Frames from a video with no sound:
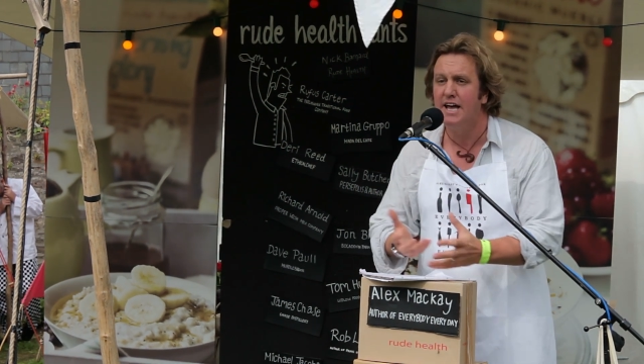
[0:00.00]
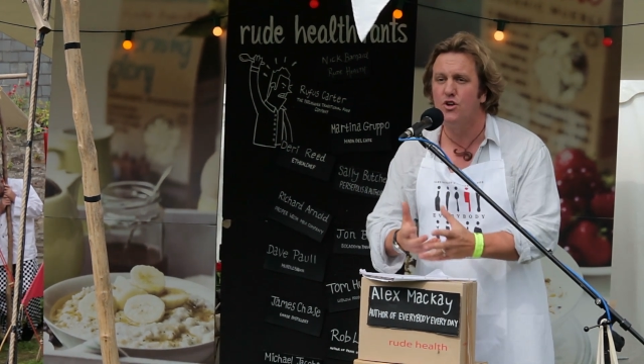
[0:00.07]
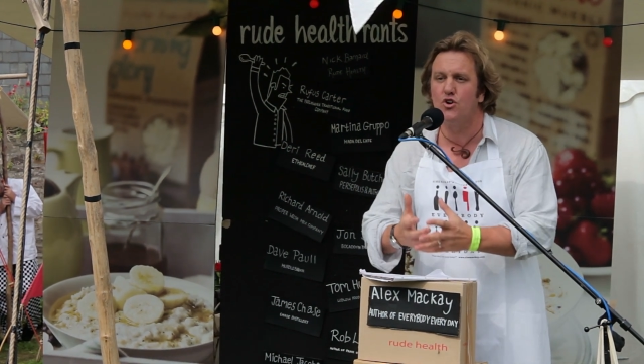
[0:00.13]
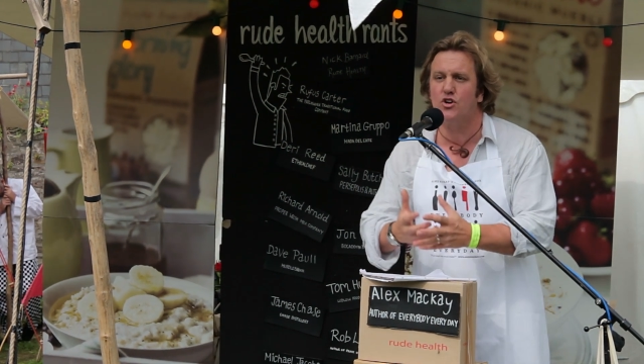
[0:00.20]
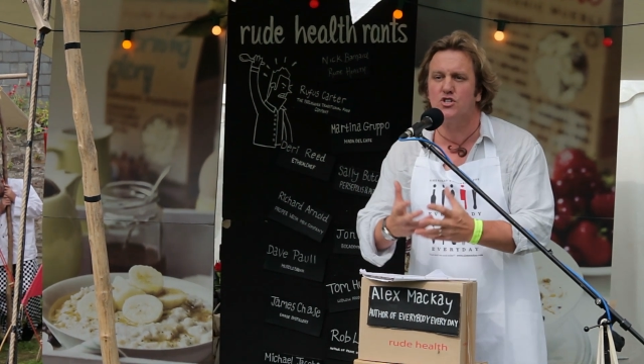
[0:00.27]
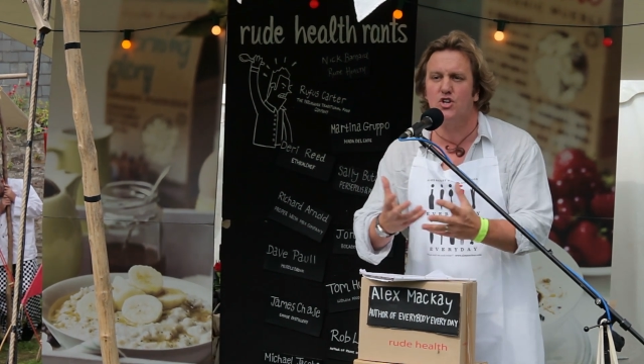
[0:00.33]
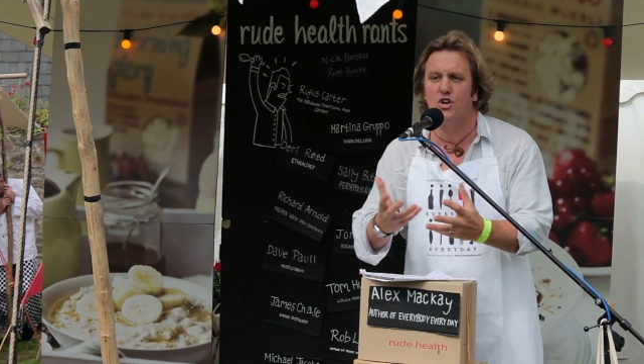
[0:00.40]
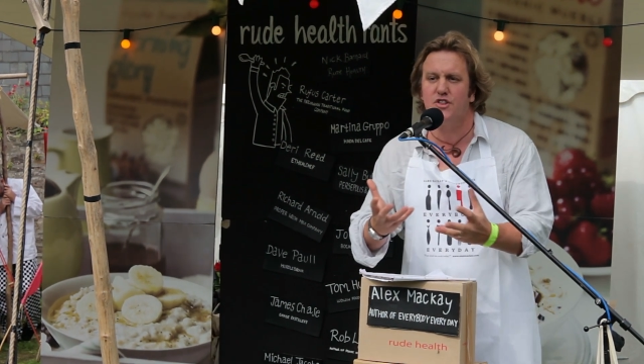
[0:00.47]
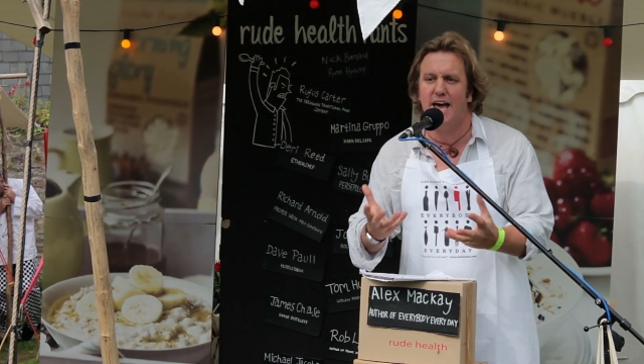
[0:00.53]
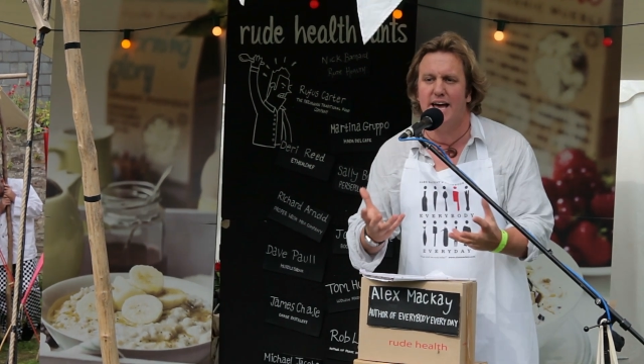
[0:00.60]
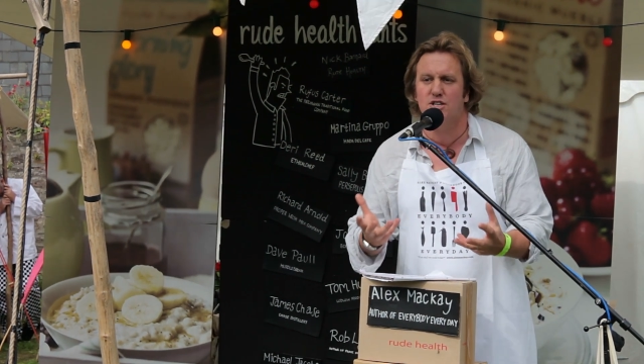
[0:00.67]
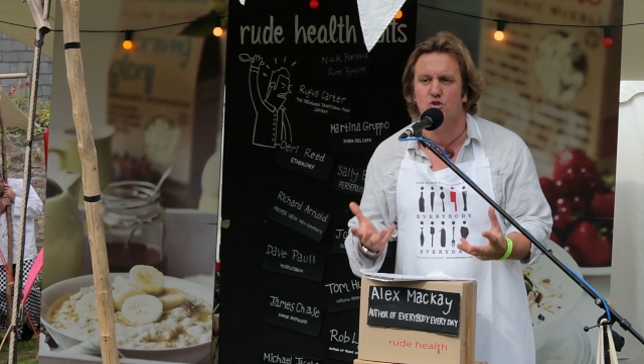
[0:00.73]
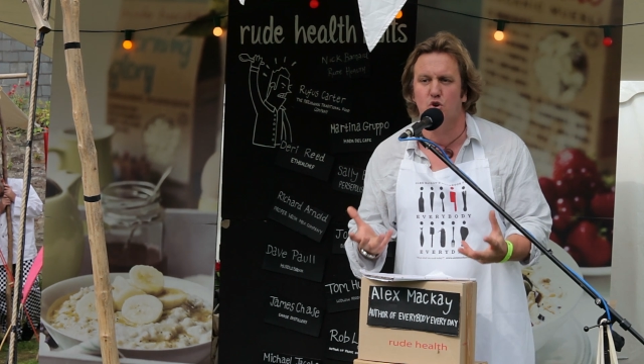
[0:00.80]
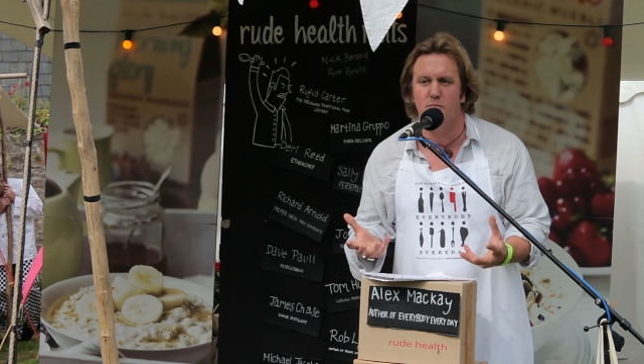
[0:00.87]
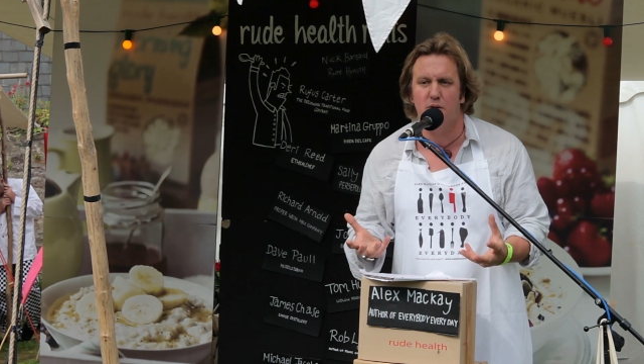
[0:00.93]
You can turn that
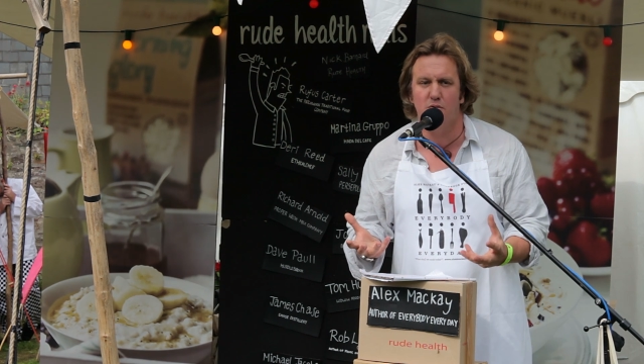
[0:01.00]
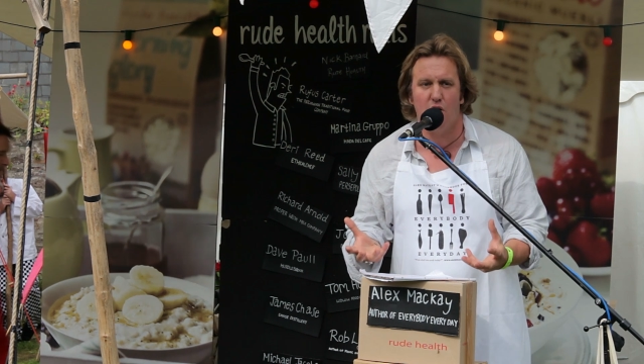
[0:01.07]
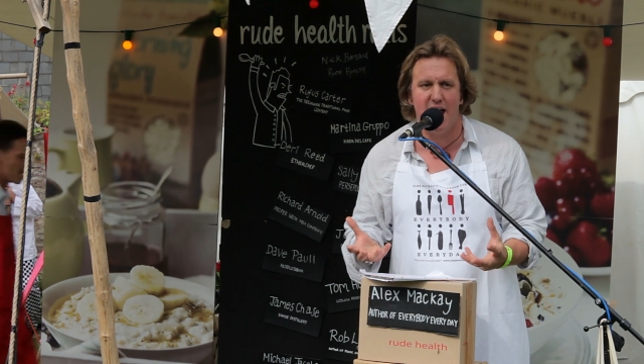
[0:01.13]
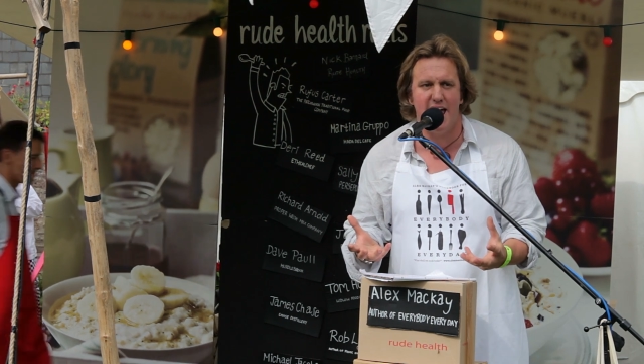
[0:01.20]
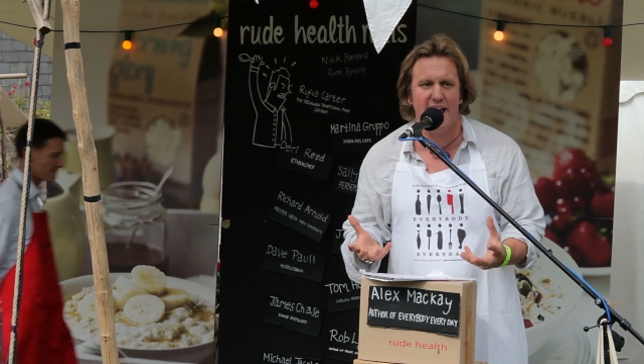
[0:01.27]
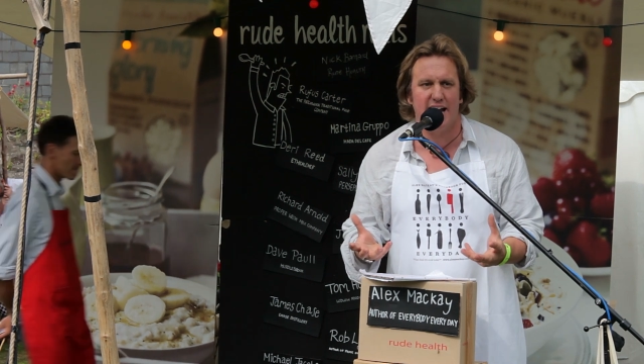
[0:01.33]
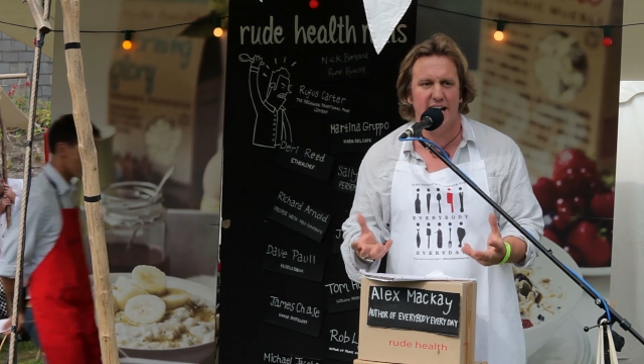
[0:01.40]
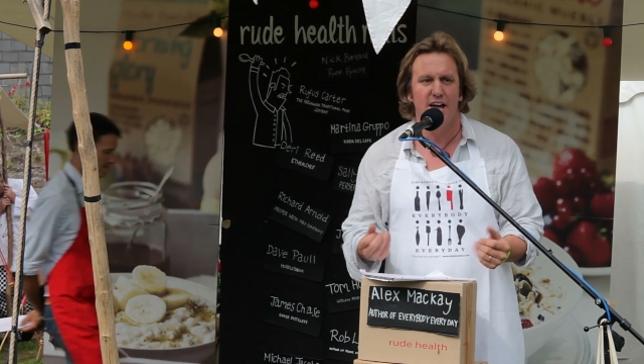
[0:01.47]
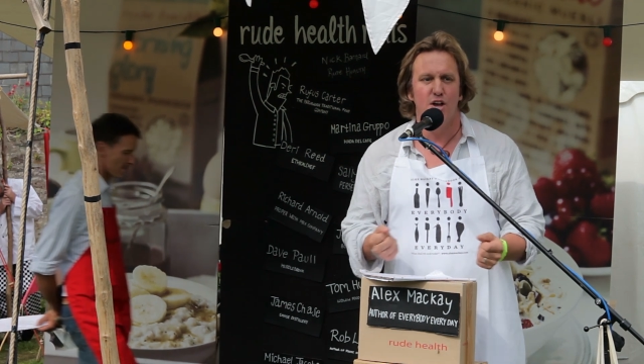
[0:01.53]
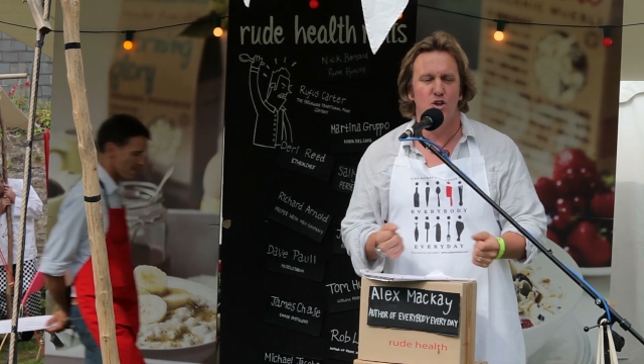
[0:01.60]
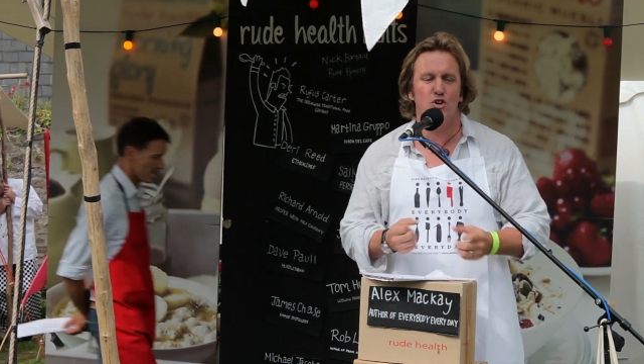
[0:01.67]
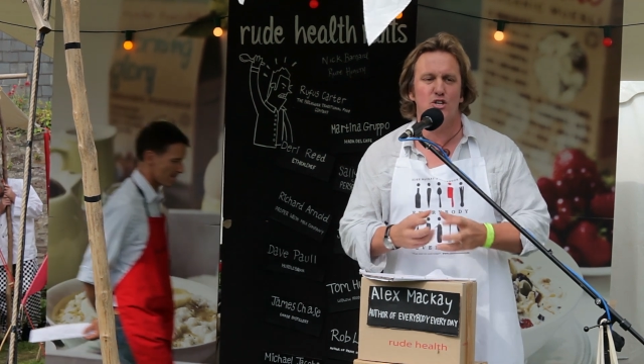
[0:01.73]
into a meringue. You